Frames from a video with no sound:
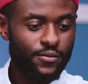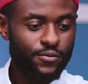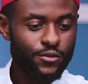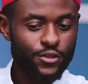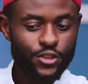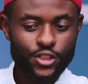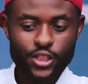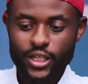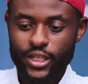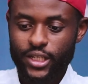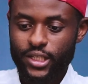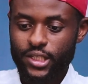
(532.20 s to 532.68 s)

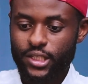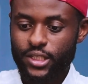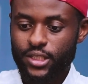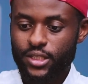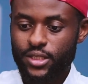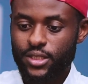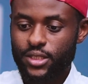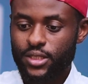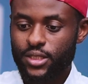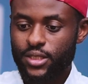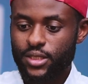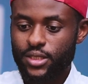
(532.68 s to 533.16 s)

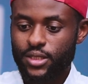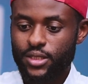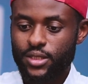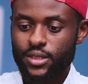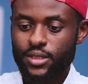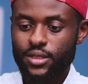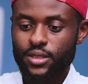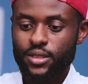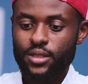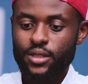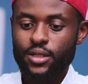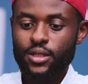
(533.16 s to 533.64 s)

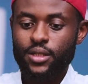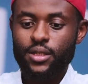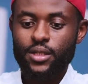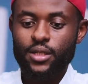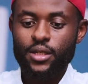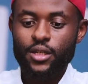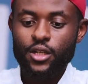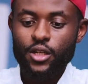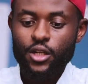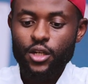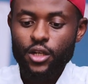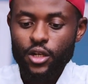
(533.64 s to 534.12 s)
Chinese.
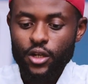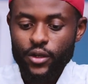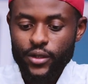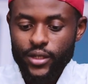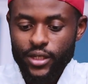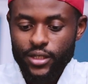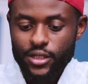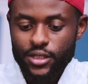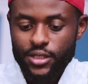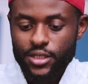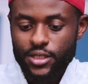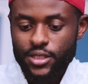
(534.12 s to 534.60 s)

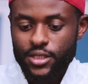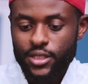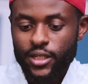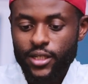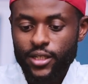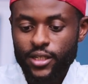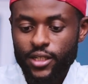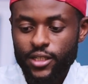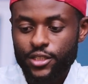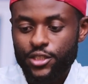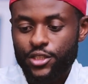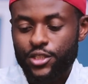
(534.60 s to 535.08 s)
Okay, this is
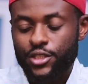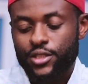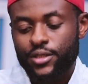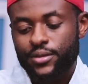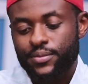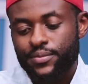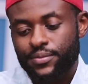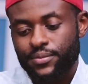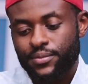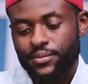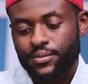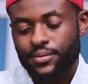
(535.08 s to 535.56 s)
English.
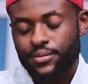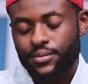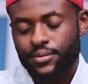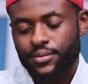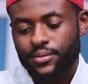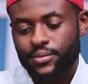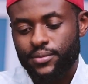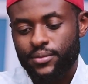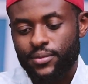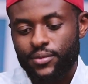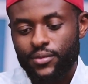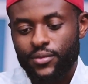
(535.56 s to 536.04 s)

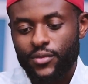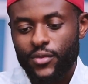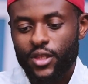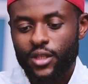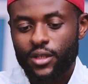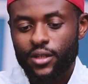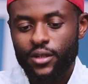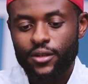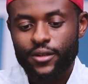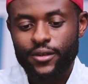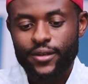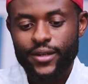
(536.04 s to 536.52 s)

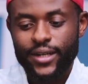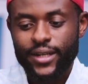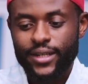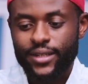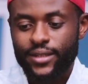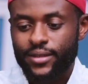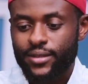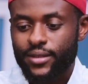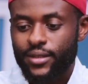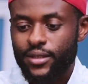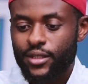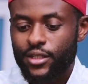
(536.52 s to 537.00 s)
All right.
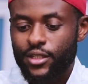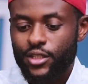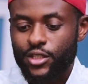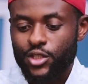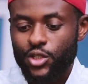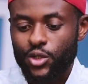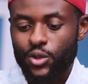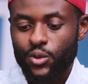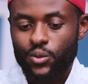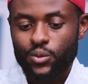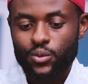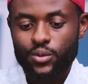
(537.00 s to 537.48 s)

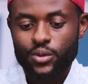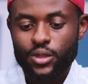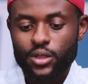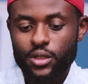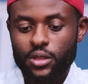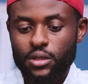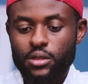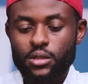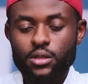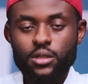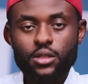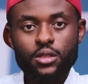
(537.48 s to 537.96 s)
So
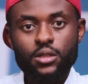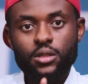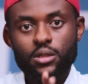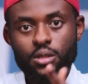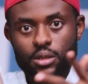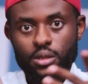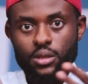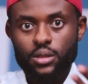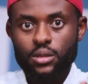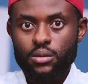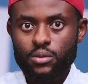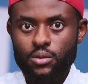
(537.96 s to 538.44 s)

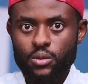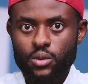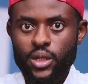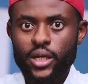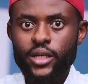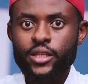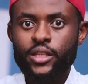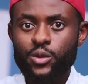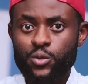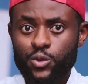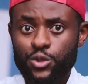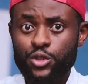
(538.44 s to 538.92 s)

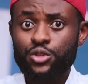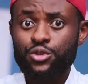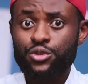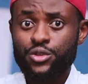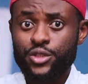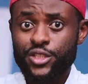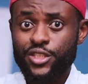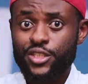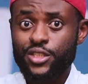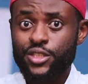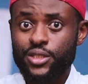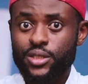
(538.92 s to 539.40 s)
I think we should
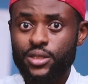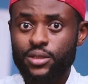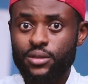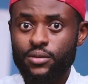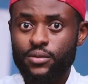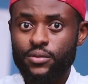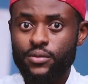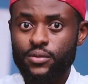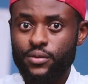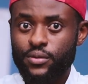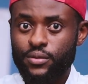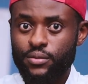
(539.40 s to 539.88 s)
read this
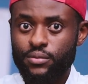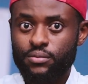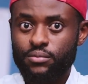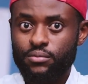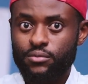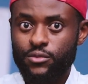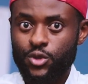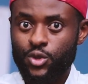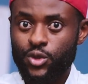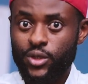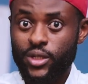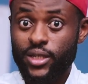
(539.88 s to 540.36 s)

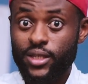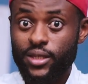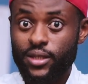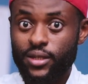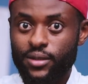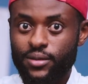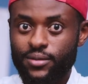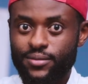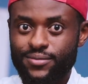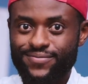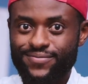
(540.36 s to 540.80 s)
together.